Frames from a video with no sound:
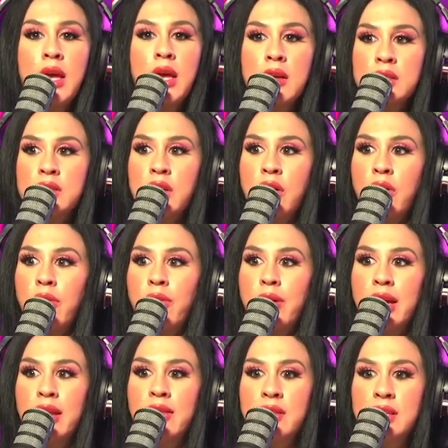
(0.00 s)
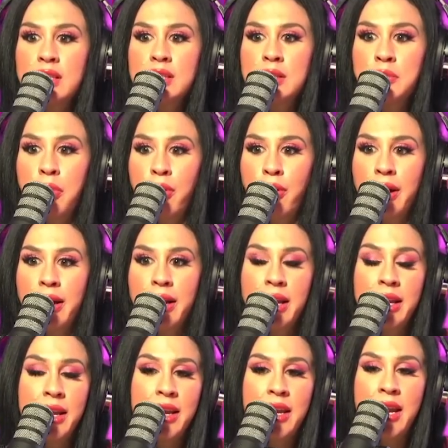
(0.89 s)
So in this sport
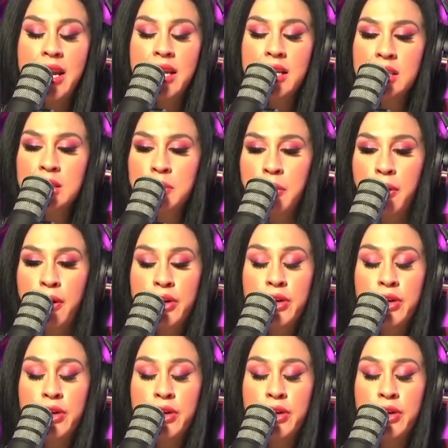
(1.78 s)
and in any sport,